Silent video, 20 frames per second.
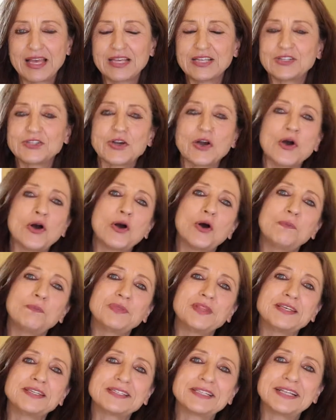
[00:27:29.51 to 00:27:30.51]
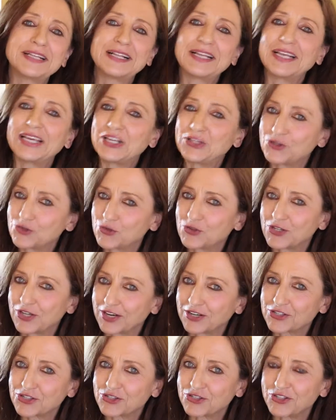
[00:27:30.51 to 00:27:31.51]
So I hope this little
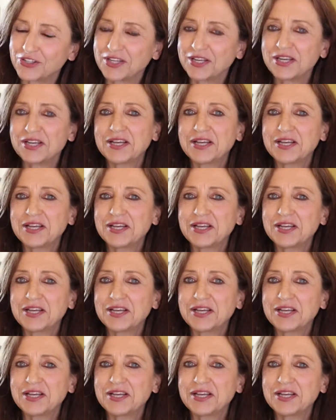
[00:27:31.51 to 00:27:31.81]
introduction